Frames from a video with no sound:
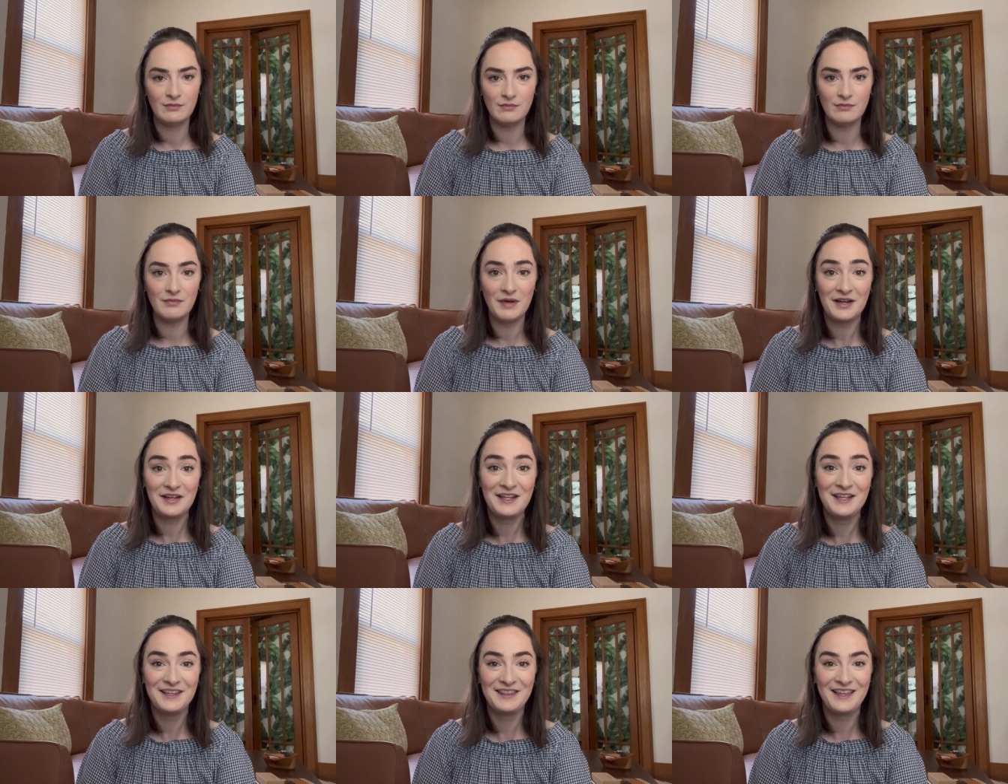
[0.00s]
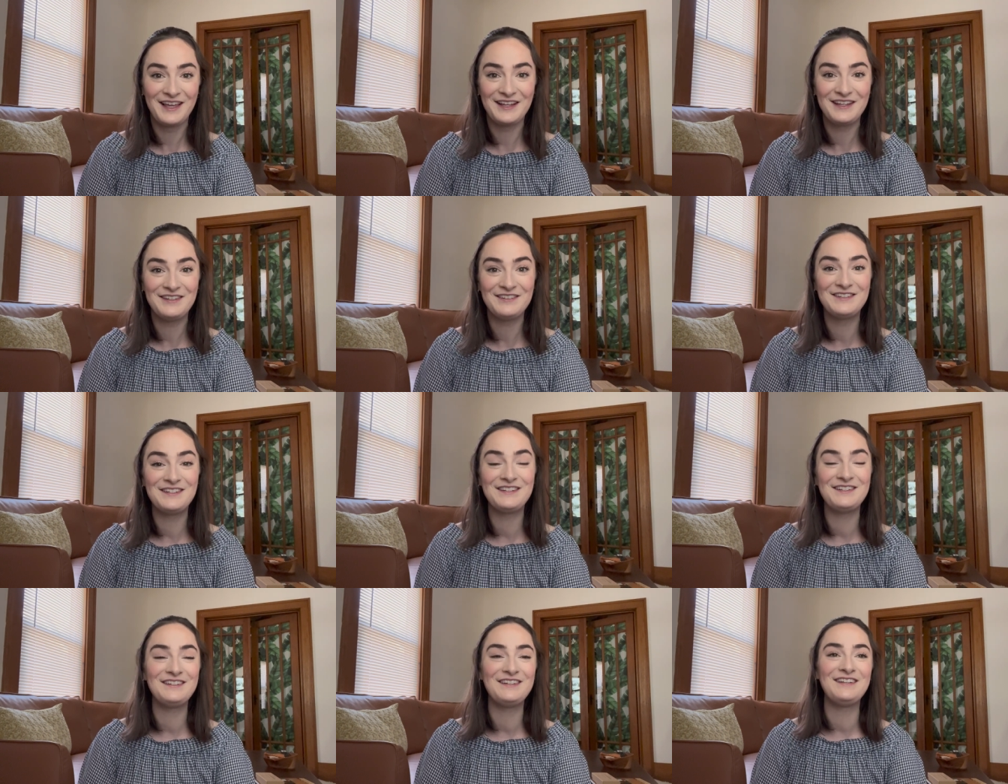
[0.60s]
money that you
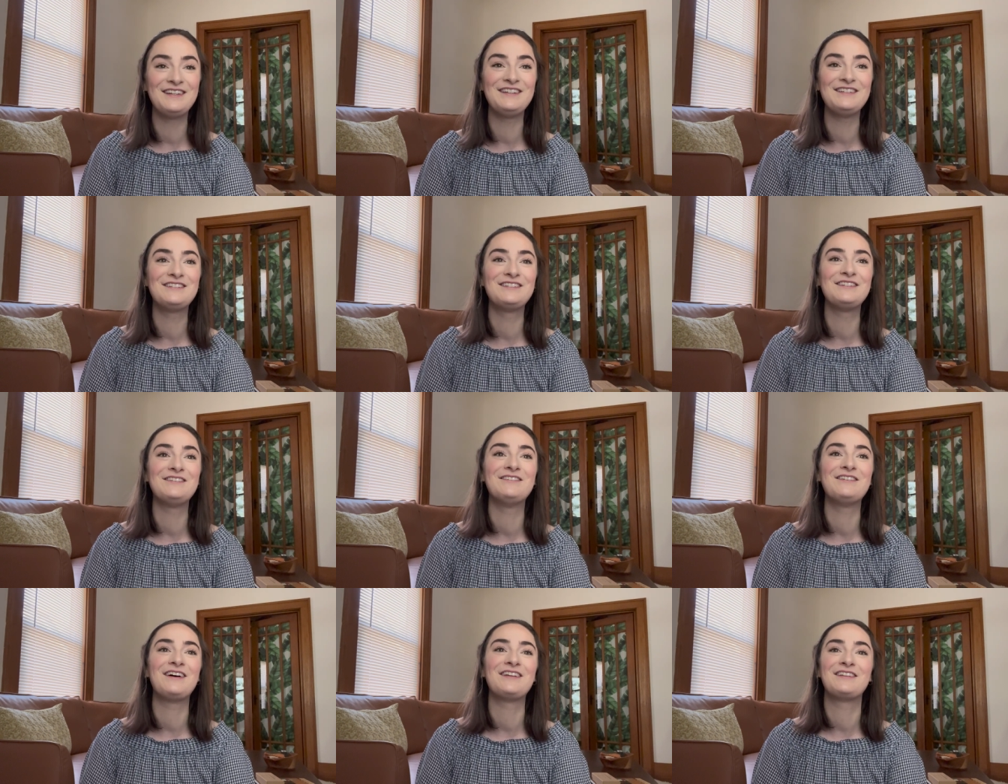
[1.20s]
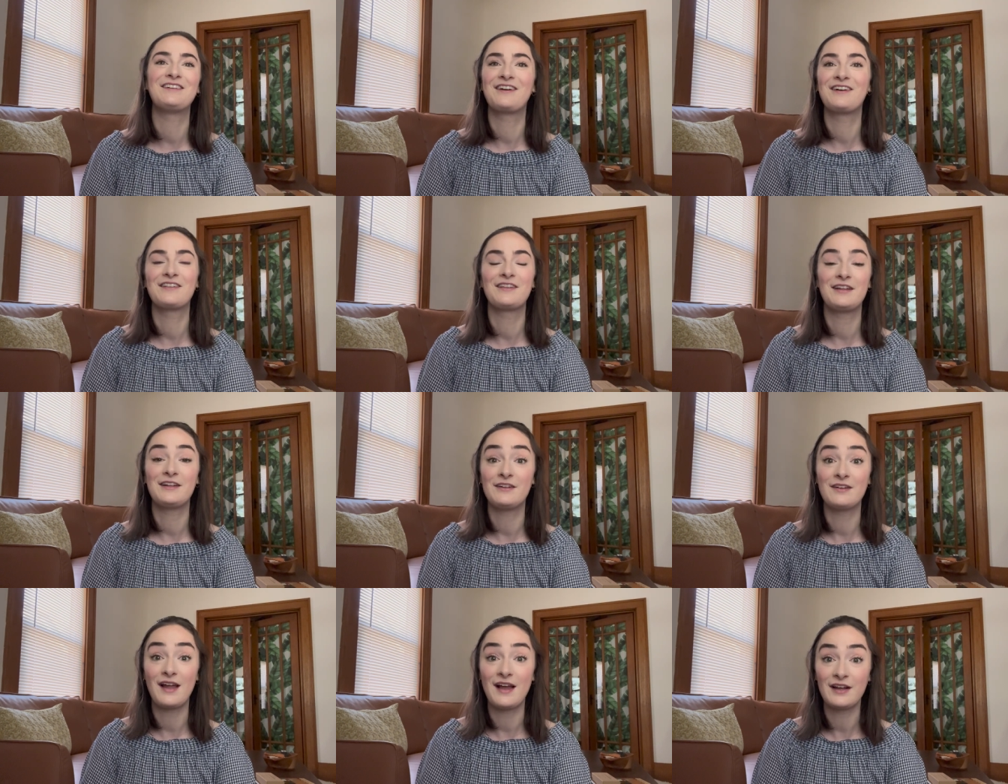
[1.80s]
didn't need to on yarn that
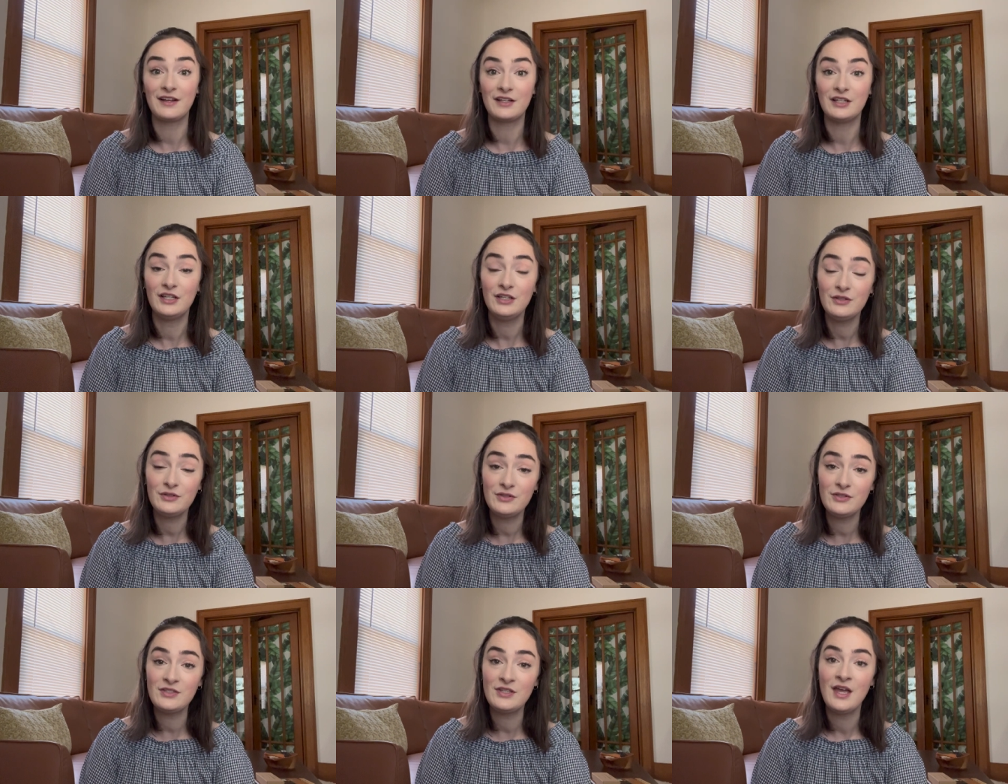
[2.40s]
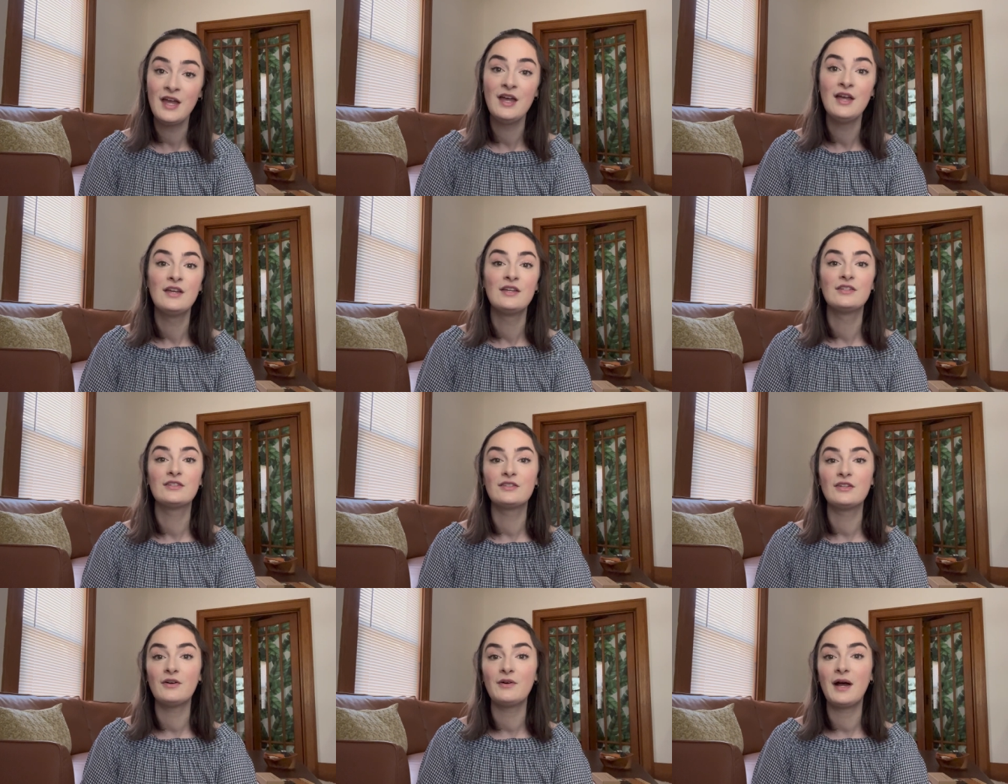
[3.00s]
you're not gonna use.
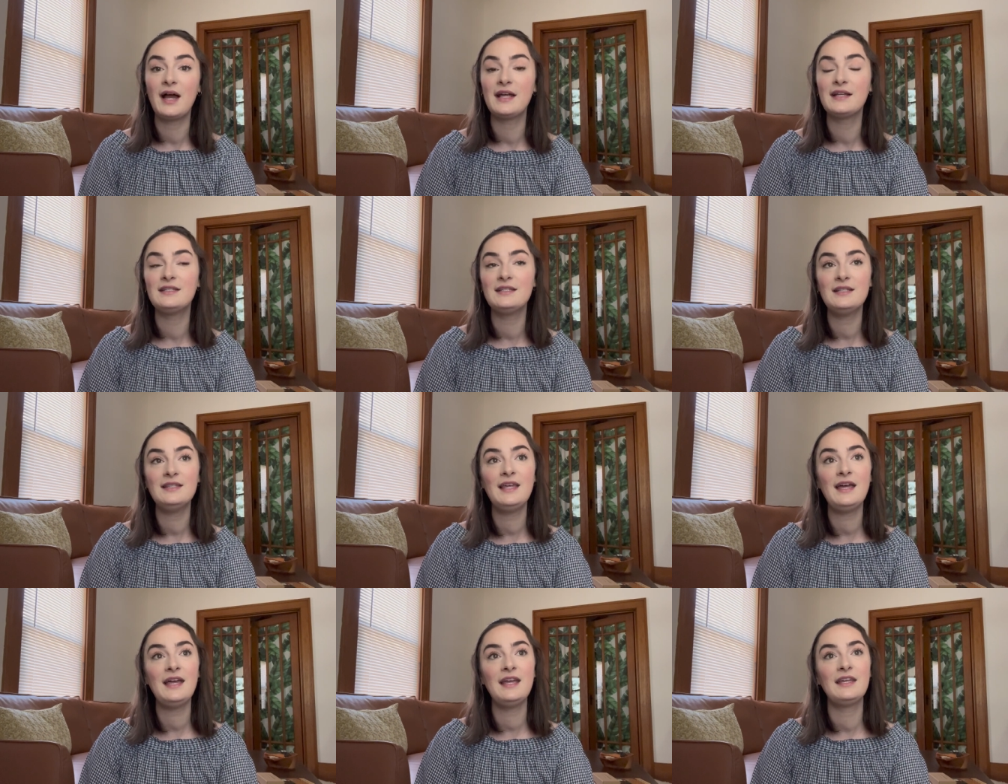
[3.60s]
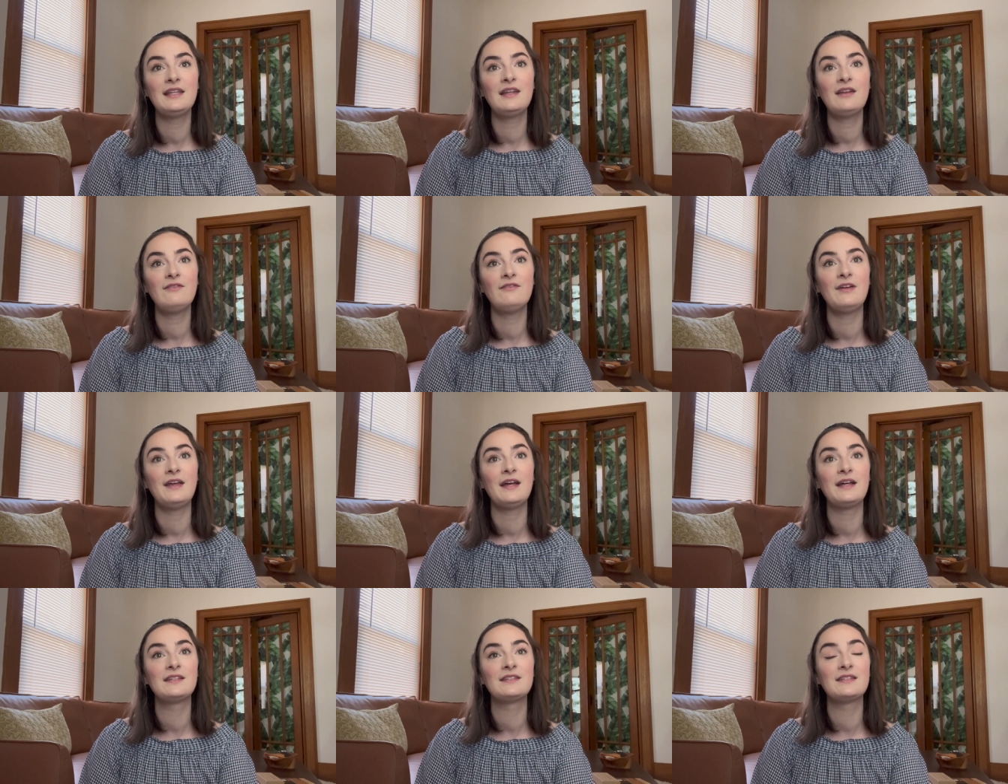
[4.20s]
So I did that in
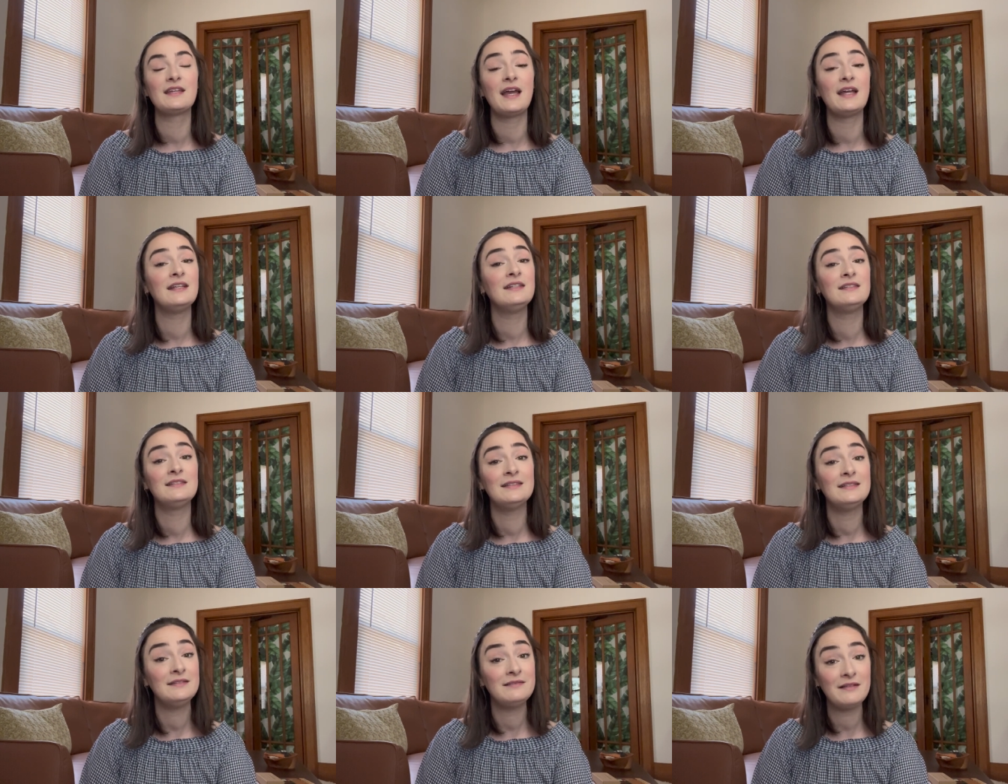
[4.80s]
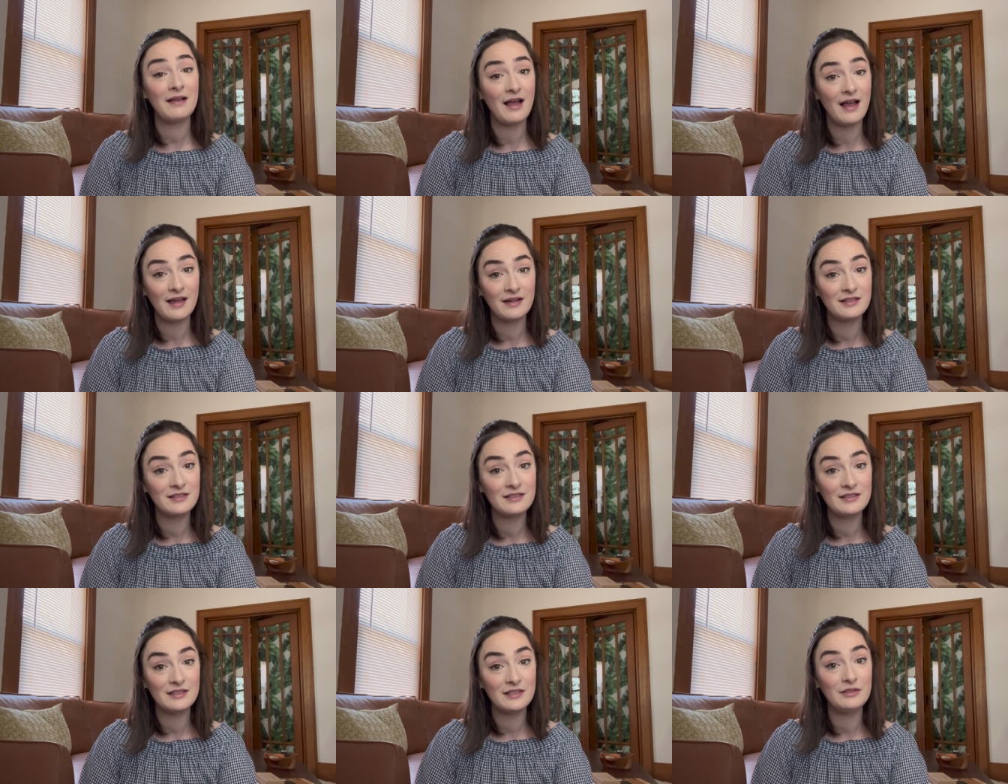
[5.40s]
advance. I didn't
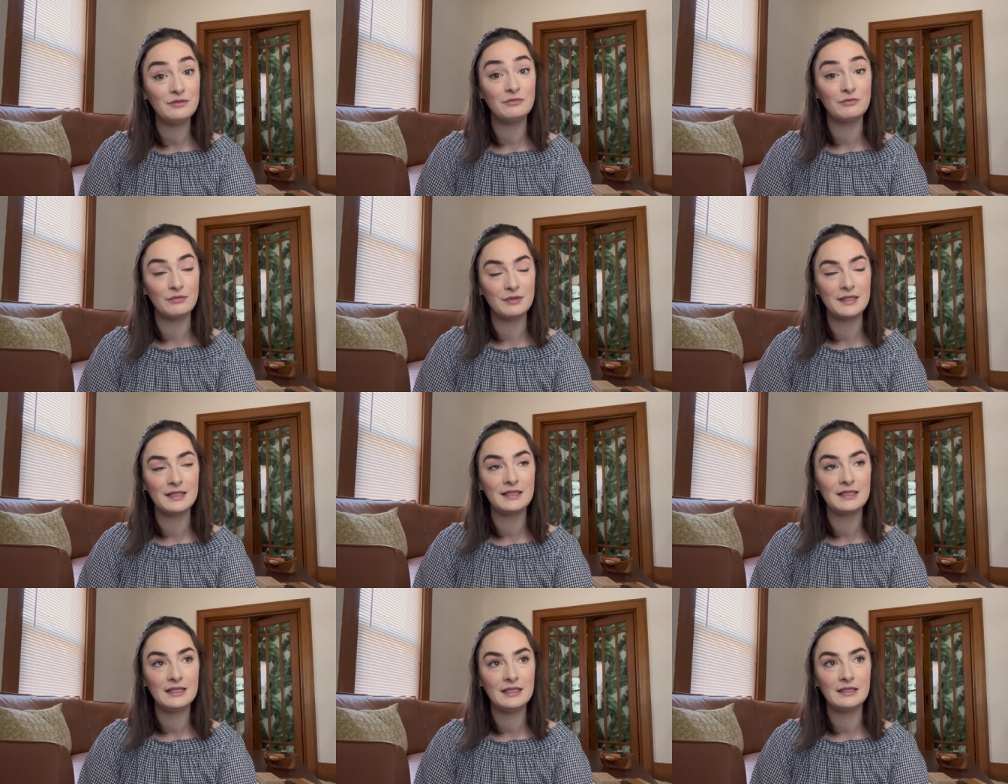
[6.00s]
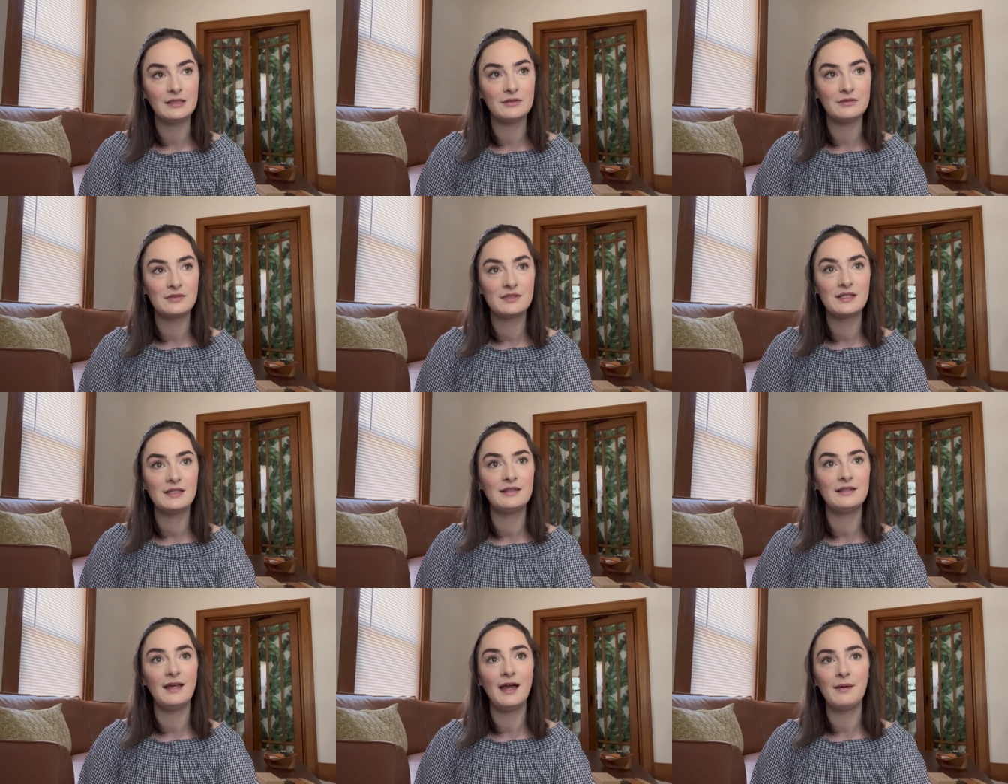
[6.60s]
honestly really use
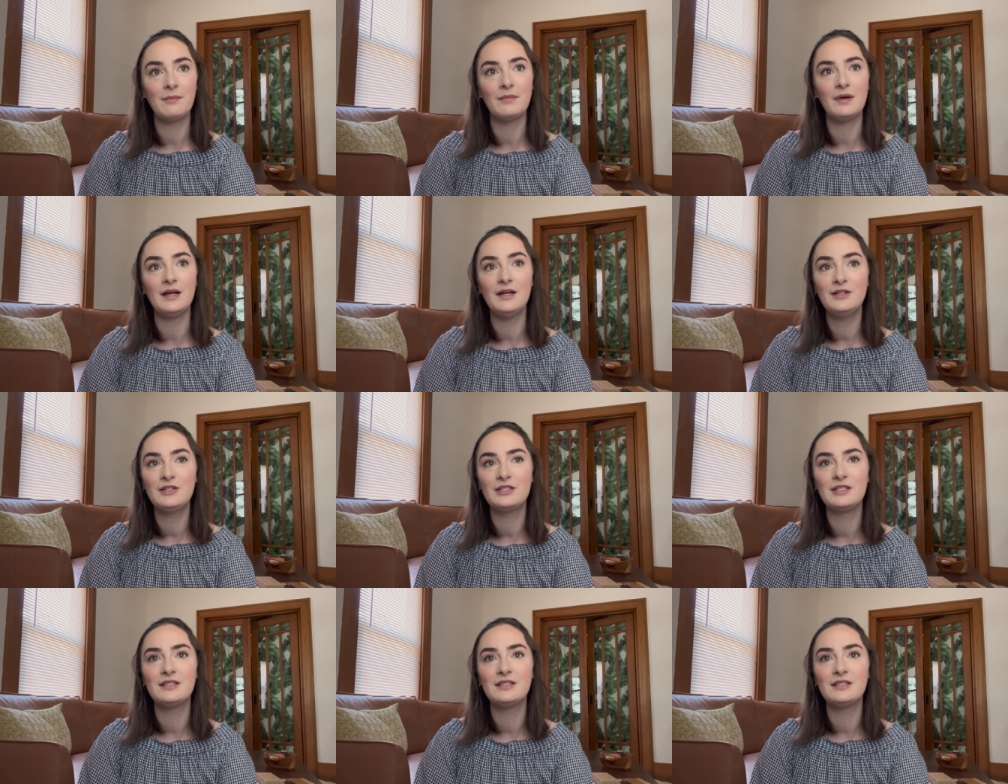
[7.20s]
it that much. It